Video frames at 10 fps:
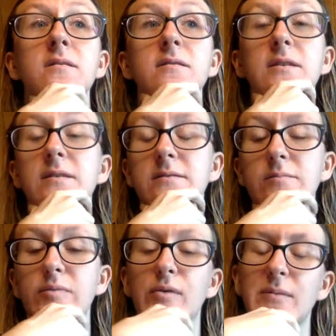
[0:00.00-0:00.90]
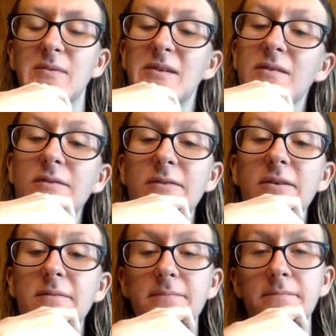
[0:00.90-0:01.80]
the disappointment of
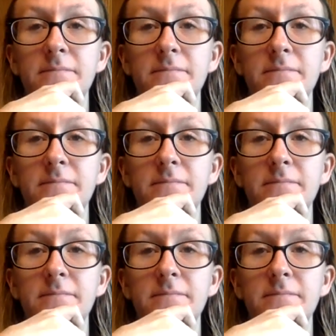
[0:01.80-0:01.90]
it.